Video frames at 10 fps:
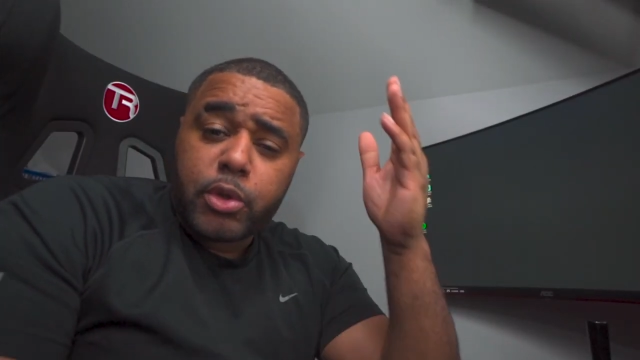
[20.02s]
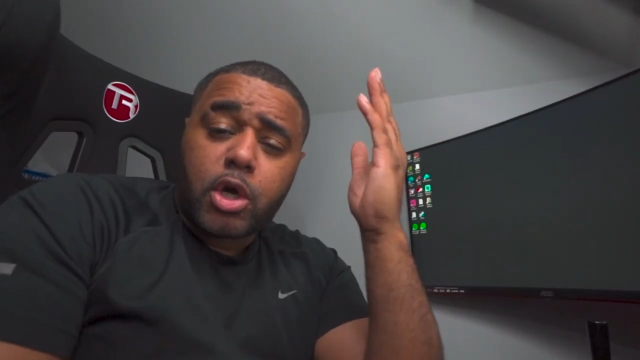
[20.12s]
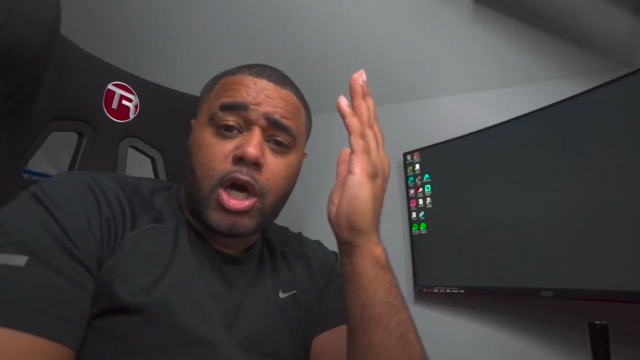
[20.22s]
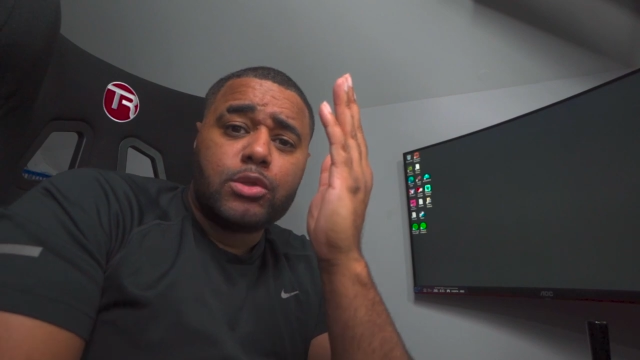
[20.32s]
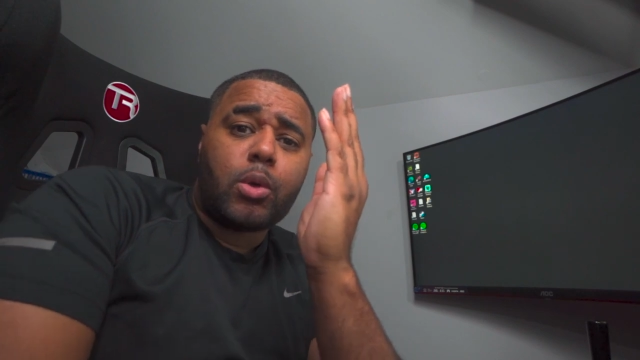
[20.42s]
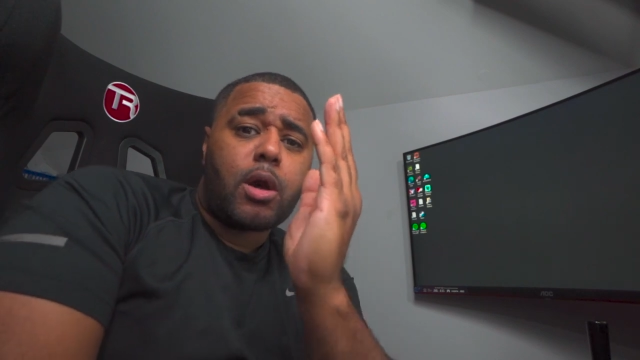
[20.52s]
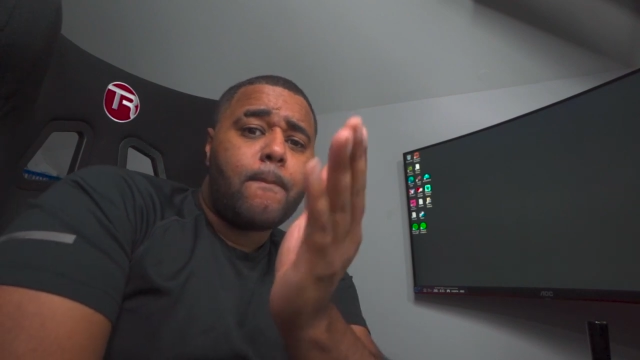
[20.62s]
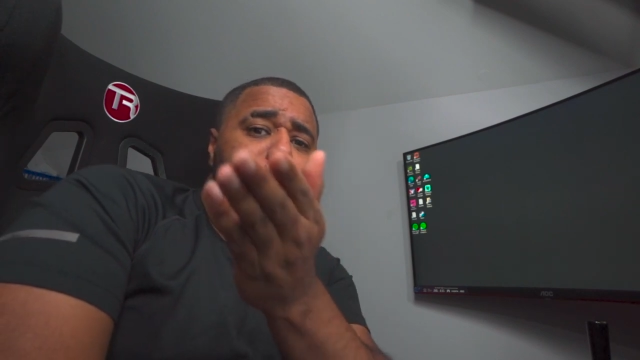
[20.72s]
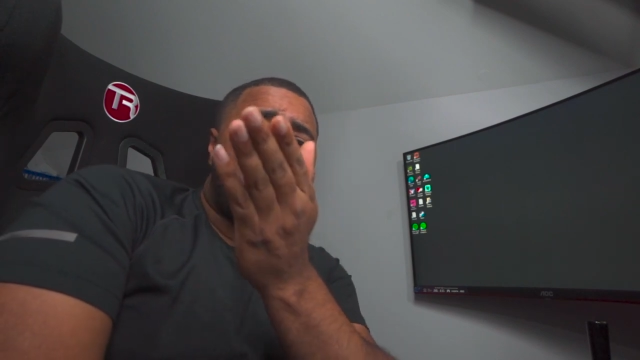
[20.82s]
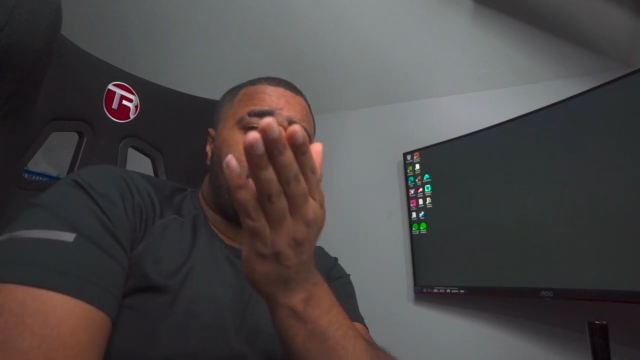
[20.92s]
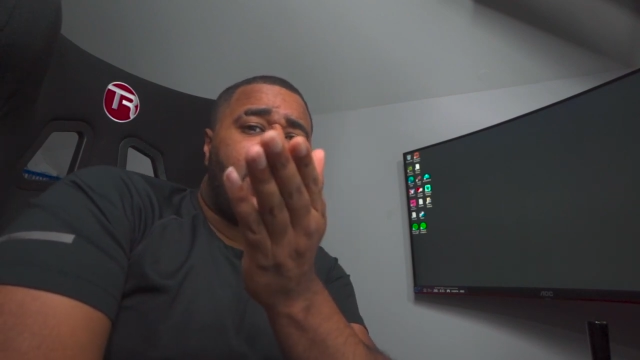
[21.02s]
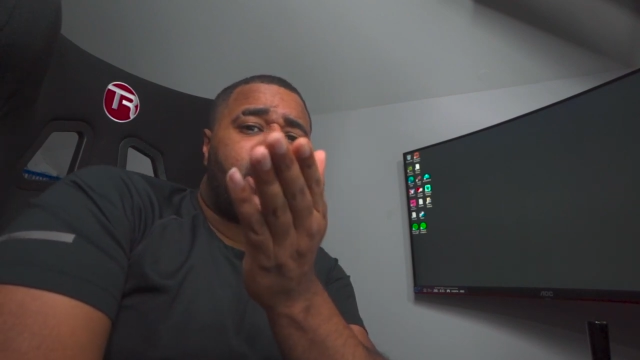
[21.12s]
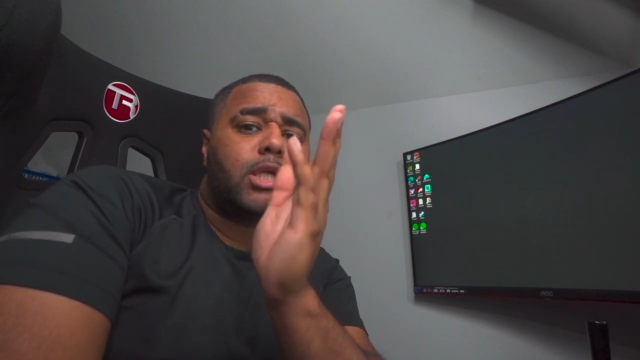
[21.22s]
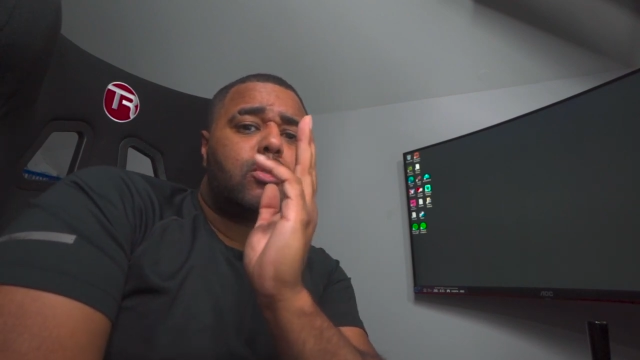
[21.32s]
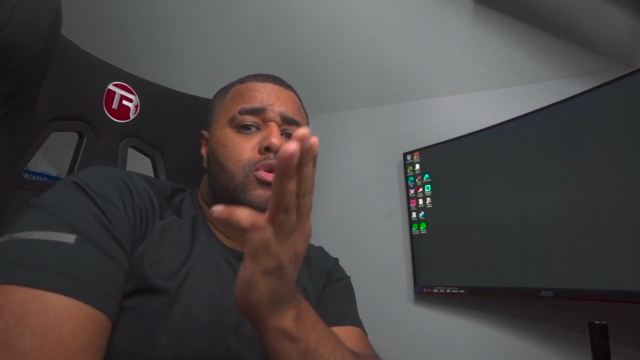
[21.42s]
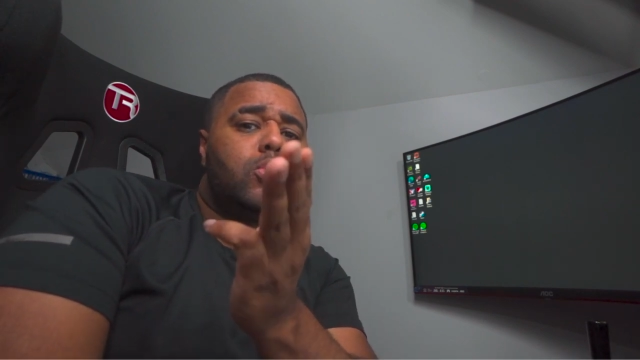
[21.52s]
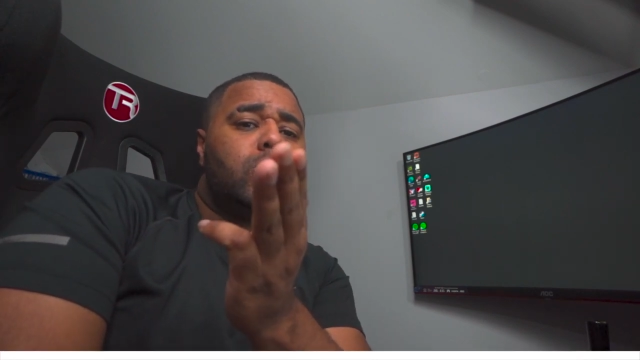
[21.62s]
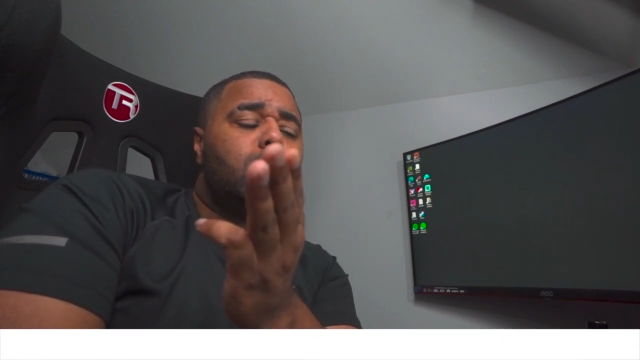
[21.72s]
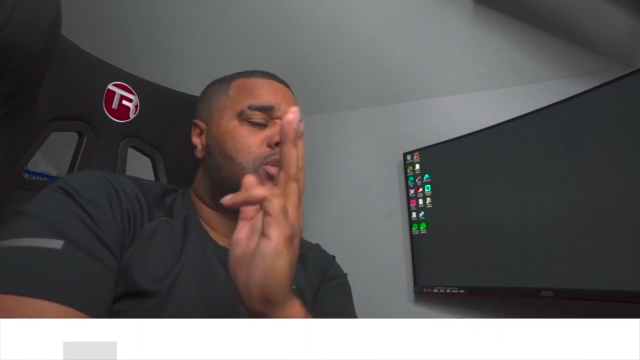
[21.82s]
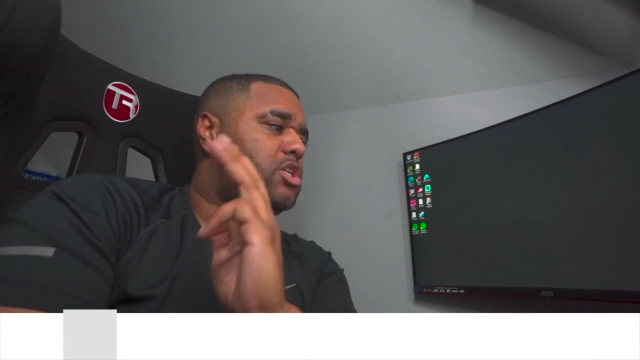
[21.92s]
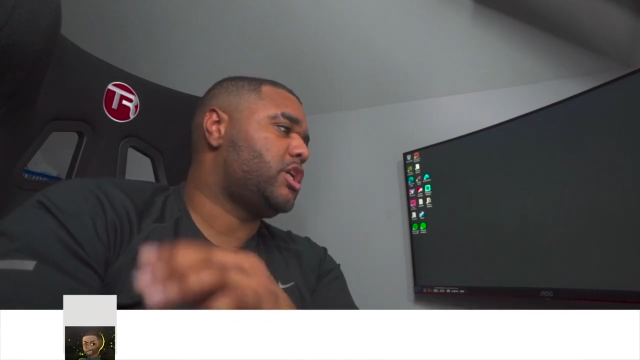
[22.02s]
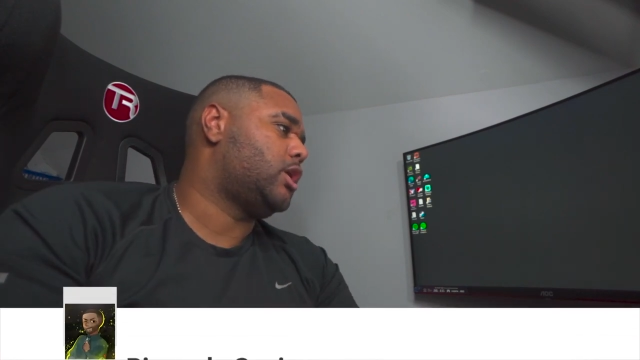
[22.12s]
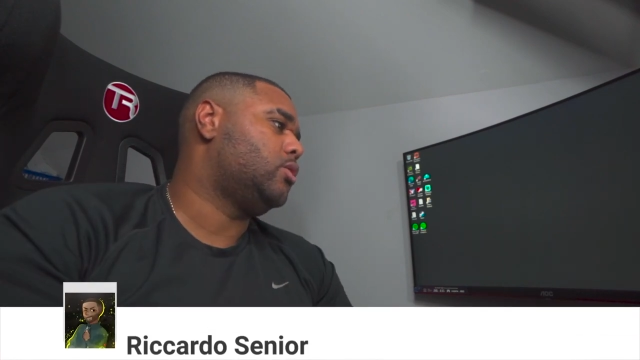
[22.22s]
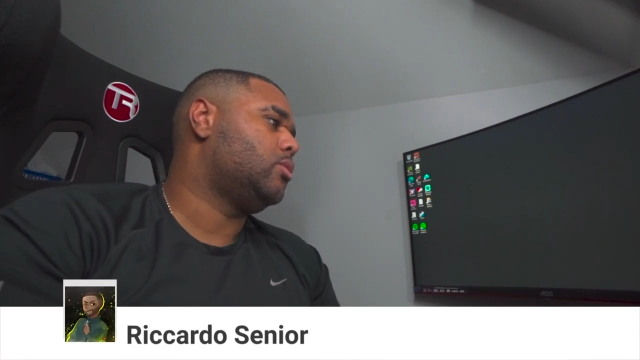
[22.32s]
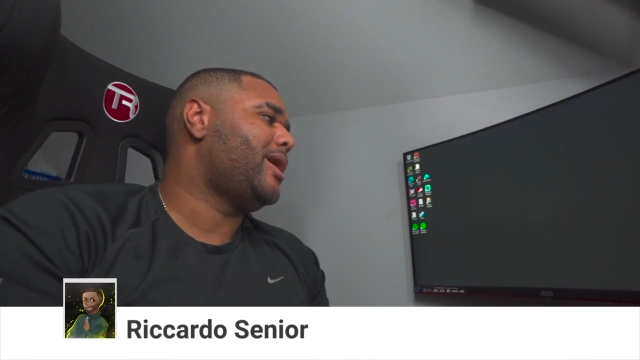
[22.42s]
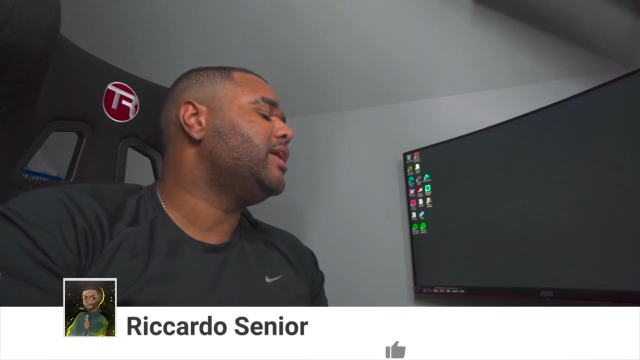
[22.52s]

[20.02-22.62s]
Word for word: on guys? Welcome back to the channel